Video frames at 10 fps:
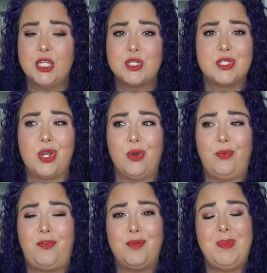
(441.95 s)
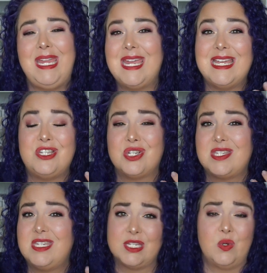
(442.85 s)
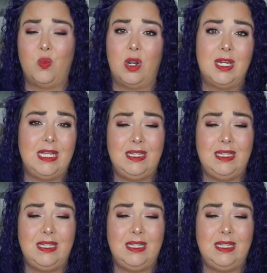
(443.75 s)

So for me, it just doesn't work.